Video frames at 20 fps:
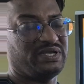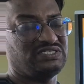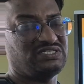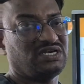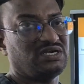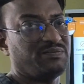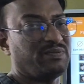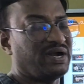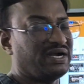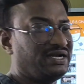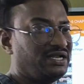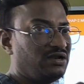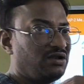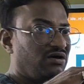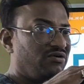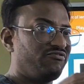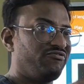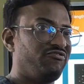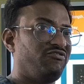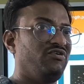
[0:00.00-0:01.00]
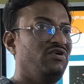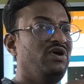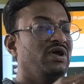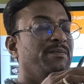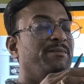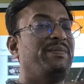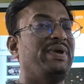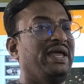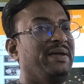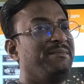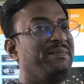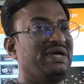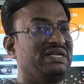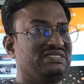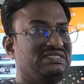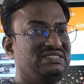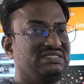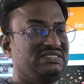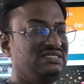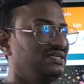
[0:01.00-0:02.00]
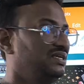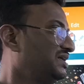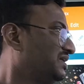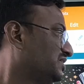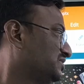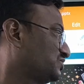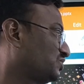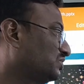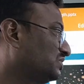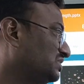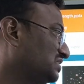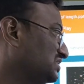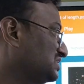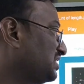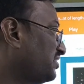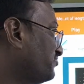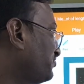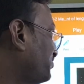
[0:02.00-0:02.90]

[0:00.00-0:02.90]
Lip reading: measured bundle of papers. So this is